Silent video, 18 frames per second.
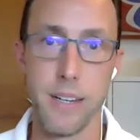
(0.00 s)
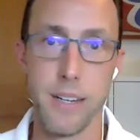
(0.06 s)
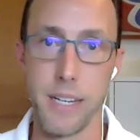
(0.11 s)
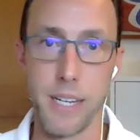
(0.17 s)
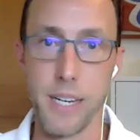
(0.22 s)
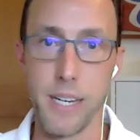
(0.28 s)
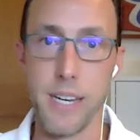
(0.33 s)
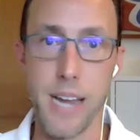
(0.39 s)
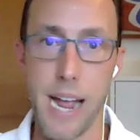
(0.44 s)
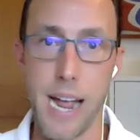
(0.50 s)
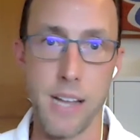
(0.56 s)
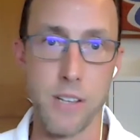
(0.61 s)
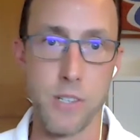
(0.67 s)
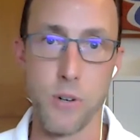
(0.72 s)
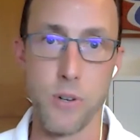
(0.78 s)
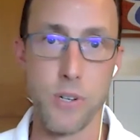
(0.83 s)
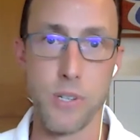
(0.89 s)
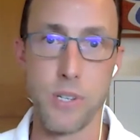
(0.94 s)
he
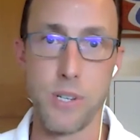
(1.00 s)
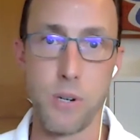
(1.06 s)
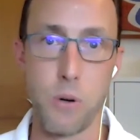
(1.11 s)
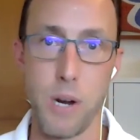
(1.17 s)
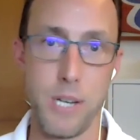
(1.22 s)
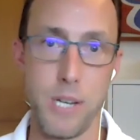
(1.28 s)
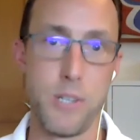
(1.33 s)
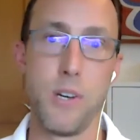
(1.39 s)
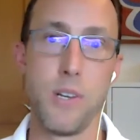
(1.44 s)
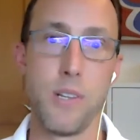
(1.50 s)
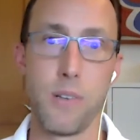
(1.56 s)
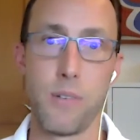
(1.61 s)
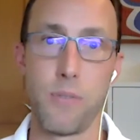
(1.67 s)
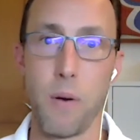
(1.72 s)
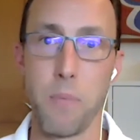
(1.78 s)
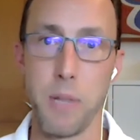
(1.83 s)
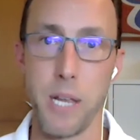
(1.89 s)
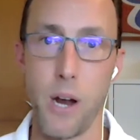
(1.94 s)
answers questions
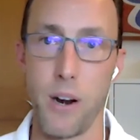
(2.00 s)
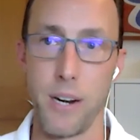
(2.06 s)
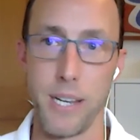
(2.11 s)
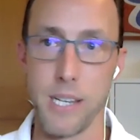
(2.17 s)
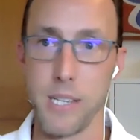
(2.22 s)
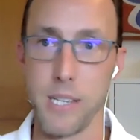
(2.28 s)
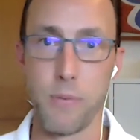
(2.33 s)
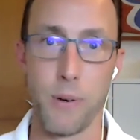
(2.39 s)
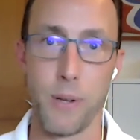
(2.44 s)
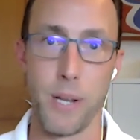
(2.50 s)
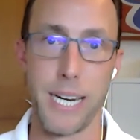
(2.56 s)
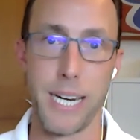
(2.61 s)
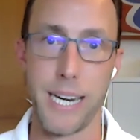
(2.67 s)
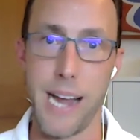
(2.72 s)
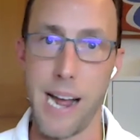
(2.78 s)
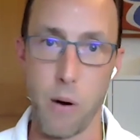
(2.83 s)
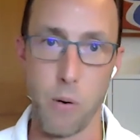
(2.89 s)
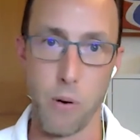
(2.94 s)
from the audience for like
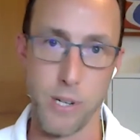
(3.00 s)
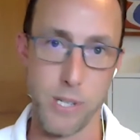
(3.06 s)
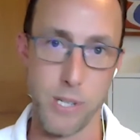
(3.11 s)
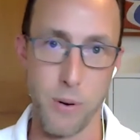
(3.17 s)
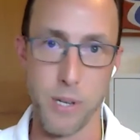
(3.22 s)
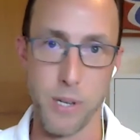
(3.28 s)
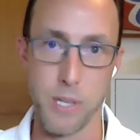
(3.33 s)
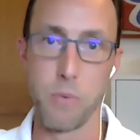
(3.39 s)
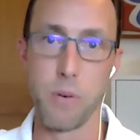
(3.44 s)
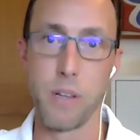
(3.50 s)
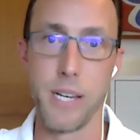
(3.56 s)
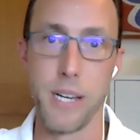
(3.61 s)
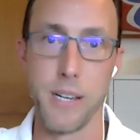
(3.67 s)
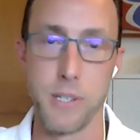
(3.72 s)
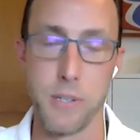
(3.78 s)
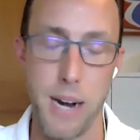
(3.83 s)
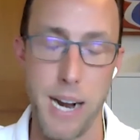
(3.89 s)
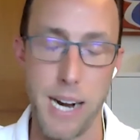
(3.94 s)
an hour. So it's really
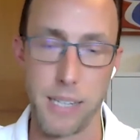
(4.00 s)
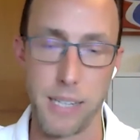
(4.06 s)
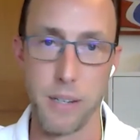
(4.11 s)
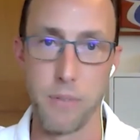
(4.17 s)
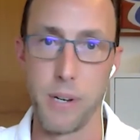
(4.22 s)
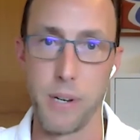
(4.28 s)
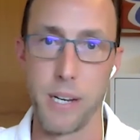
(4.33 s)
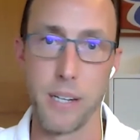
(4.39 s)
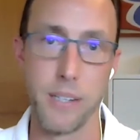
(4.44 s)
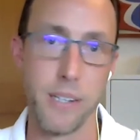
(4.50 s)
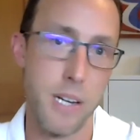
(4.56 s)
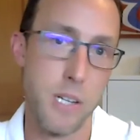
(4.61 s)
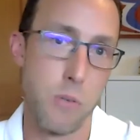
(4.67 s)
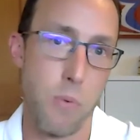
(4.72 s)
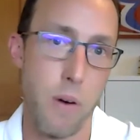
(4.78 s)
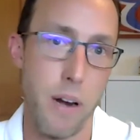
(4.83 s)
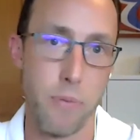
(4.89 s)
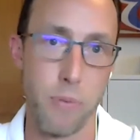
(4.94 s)
interactive and a
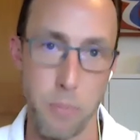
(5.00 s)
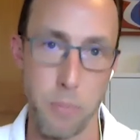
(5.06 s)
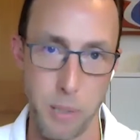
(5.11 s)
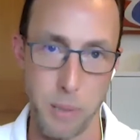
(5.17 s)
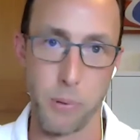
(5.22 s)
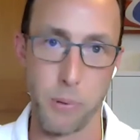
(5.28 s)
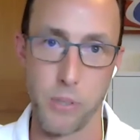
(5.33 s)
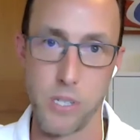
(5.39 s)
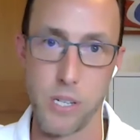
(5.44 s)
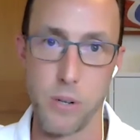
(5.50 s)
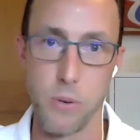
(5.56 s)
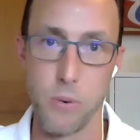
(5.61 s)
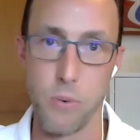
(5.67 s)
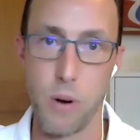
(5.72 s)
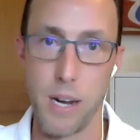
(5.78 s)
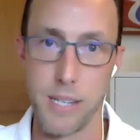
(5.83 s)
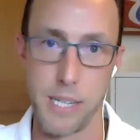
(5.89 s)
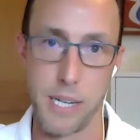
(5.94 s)
nice way for people
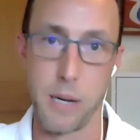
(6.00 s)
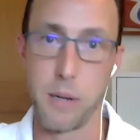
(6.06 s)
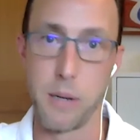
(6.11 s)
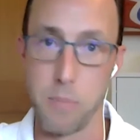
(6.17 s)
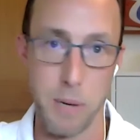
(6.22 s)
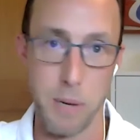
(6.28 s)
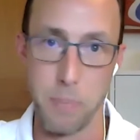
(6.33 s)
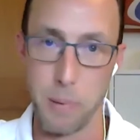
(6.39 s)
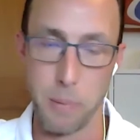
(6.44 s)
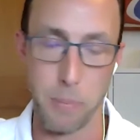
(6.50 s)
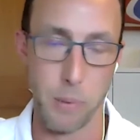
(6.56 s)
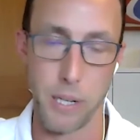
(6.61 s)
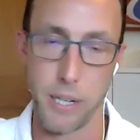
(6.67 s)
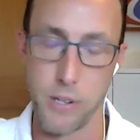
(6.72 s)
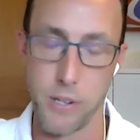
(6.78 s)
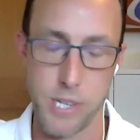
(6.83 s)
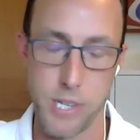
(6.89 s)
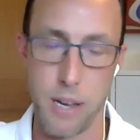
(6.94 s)
to get to meet people
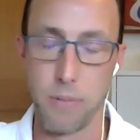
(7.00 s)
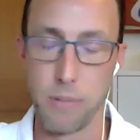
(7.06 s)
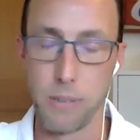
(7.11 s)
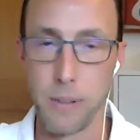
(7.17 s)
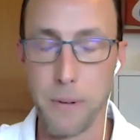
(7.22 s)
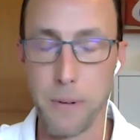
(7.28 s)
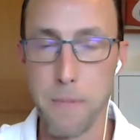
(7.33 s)
like yourself.